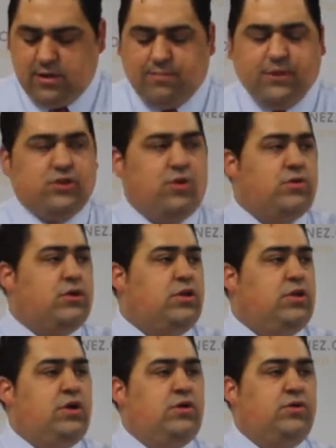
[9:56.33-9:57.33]
But don't
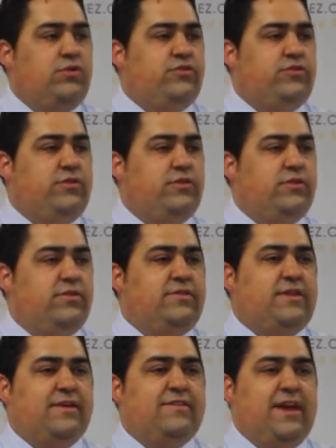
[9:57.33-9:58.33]
close
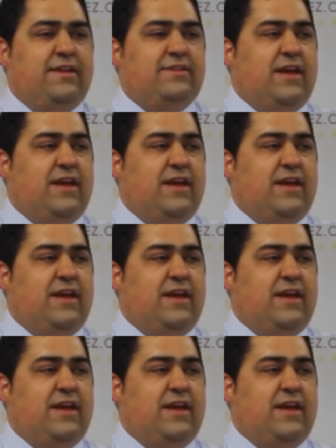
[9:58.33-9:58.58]
6, 8,